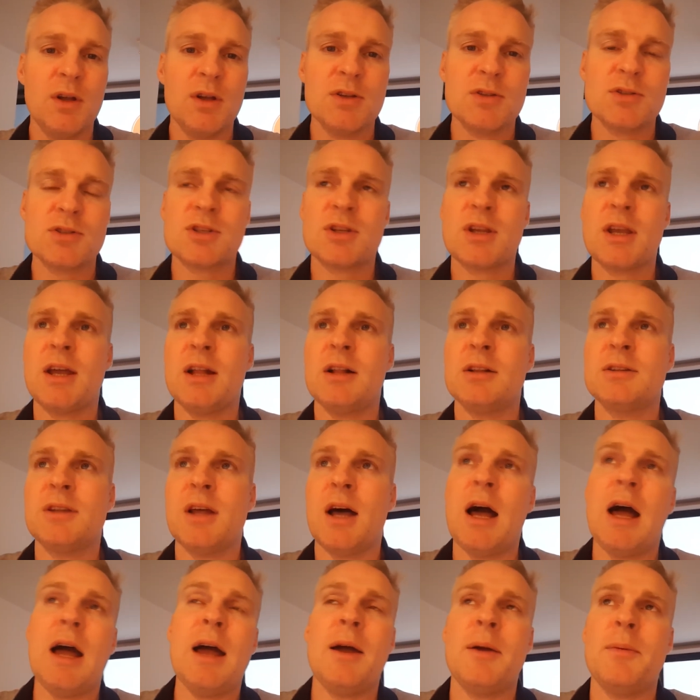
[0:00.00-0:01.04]
scale
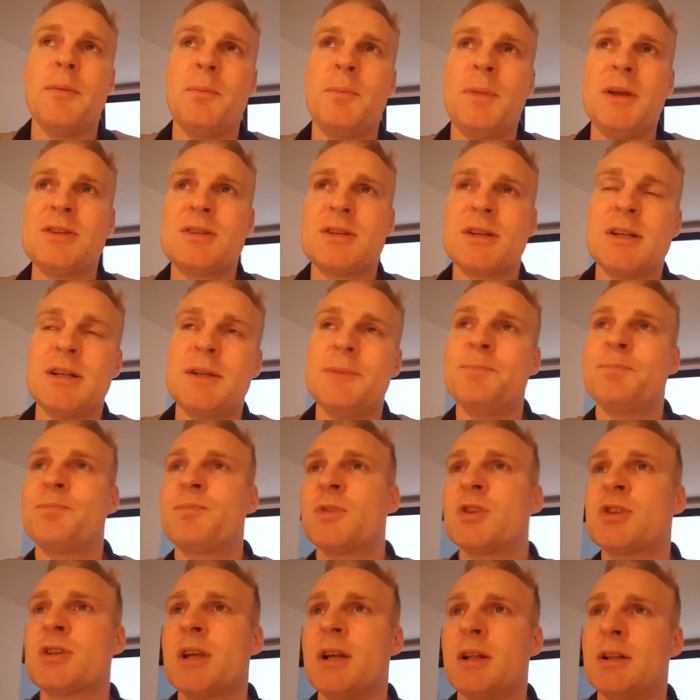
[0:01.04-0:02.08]
i basically
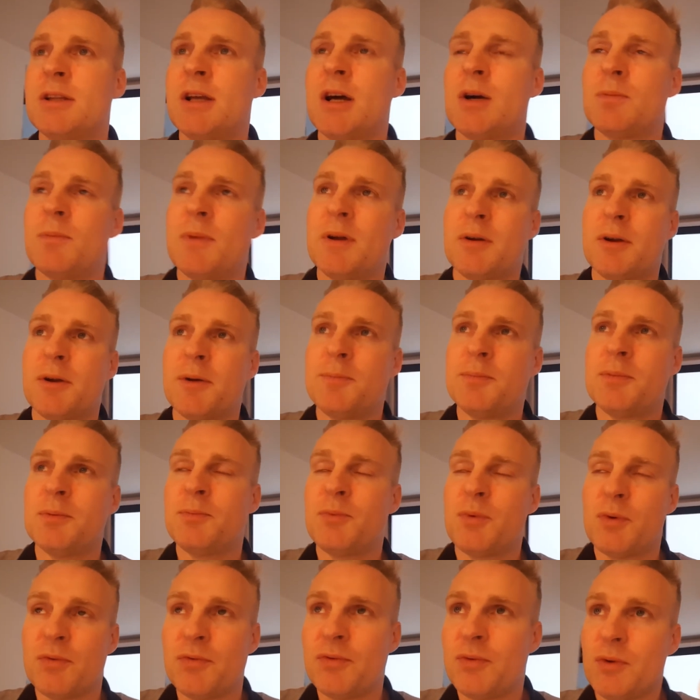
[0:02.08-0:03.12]
scale down my crypto
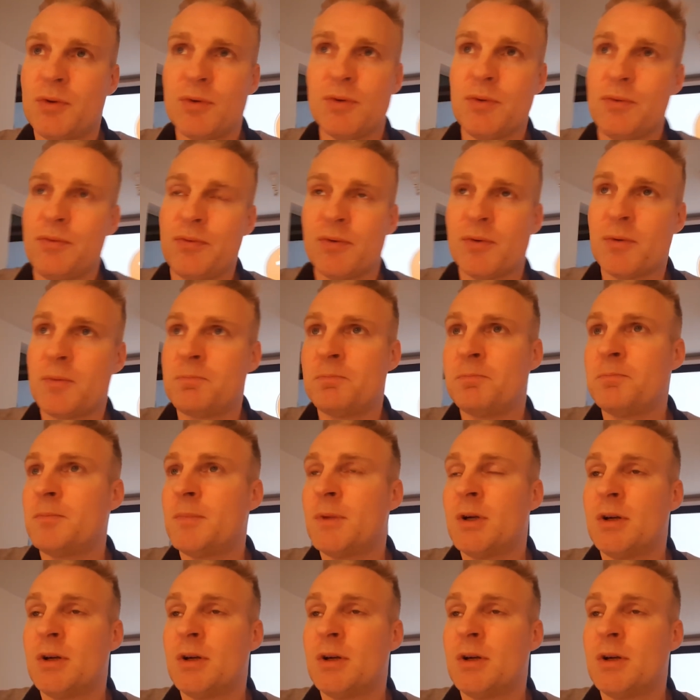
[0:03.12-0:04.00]
portfolio from